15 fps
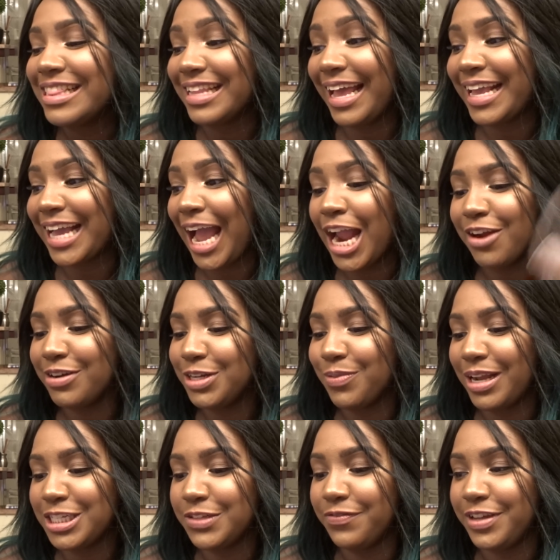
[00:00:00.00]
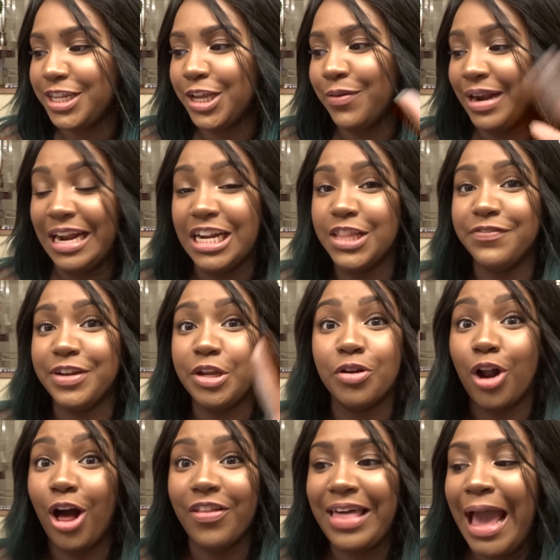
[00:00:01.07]
Like, I already watched the video and ended the video
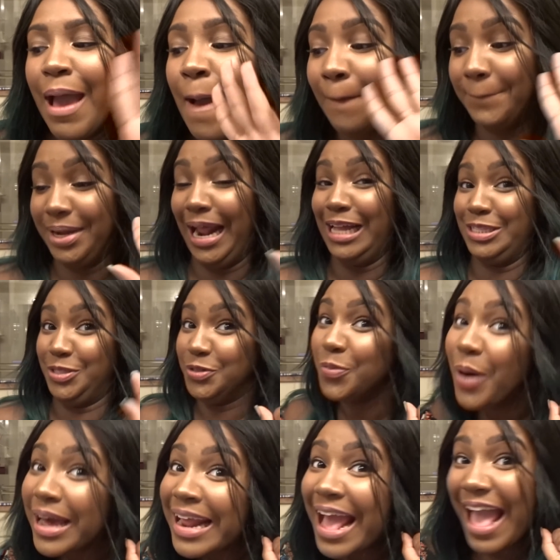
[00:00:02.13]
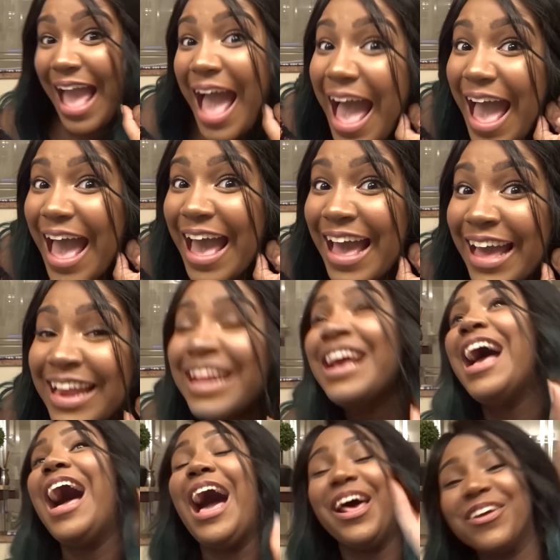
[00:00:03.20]
and all that, but I do want to add,
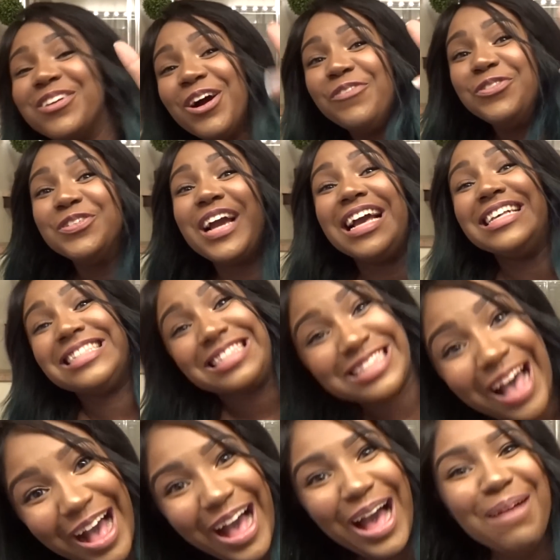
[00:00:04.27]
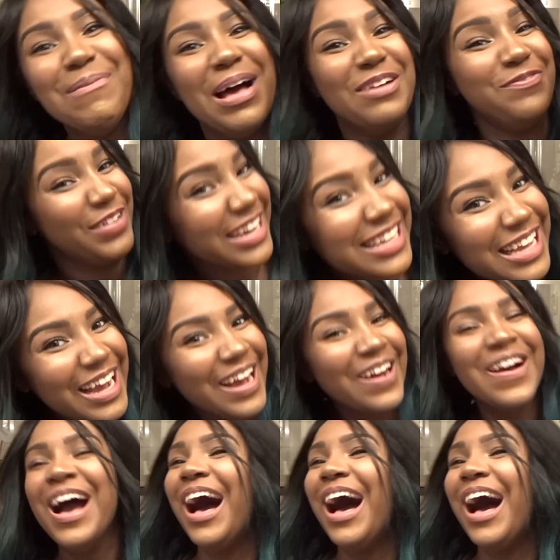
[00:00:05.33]
I don't know if you guys saw my video